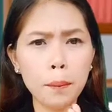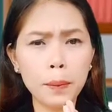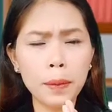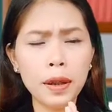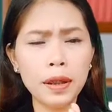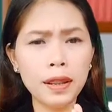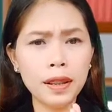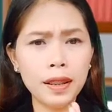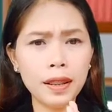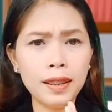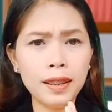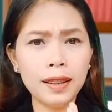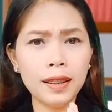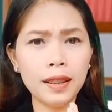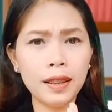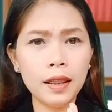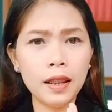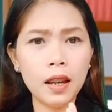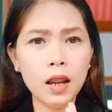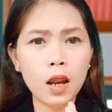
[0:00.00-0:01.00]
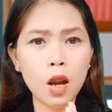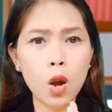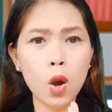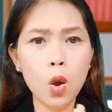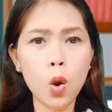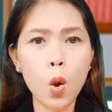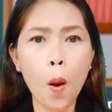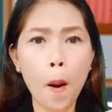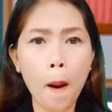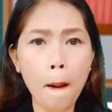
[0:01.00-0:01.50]
decorated with
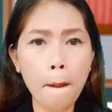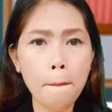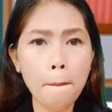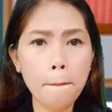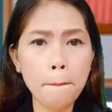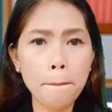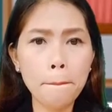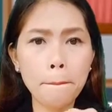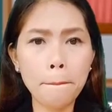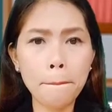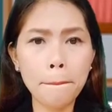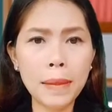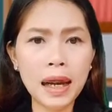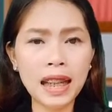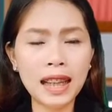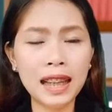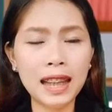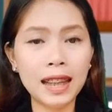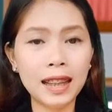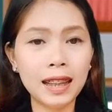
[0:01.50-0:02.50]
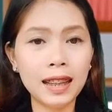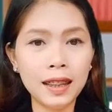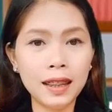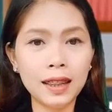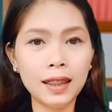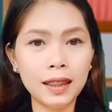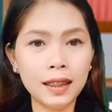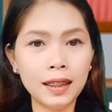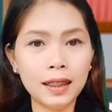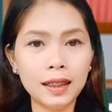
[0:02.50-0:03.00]
flowers, banana
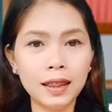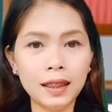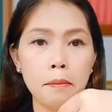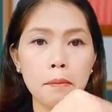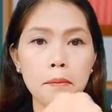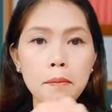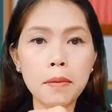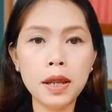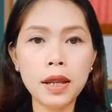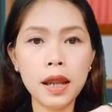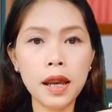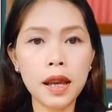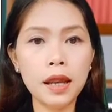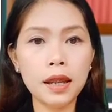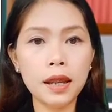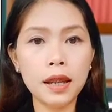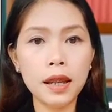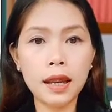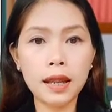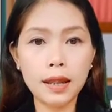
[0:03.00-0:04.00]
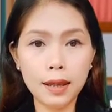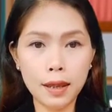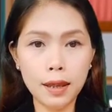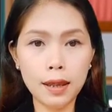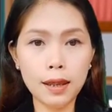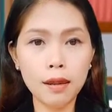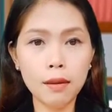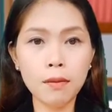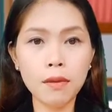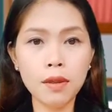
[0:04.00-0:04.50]
leaves,
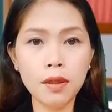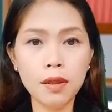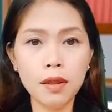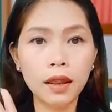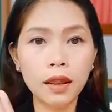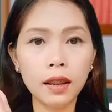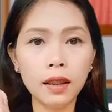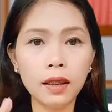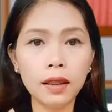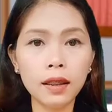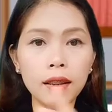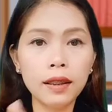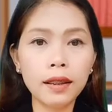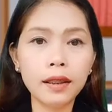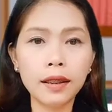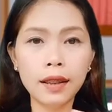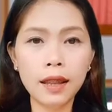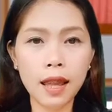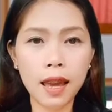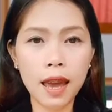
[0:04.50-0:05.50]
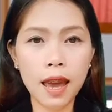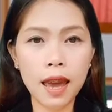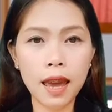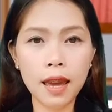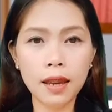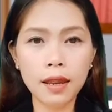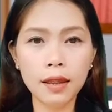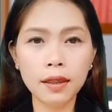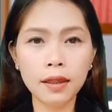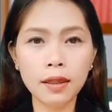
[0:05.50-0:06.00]
candle, and incense
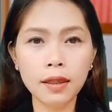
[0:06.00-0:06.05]
sticks.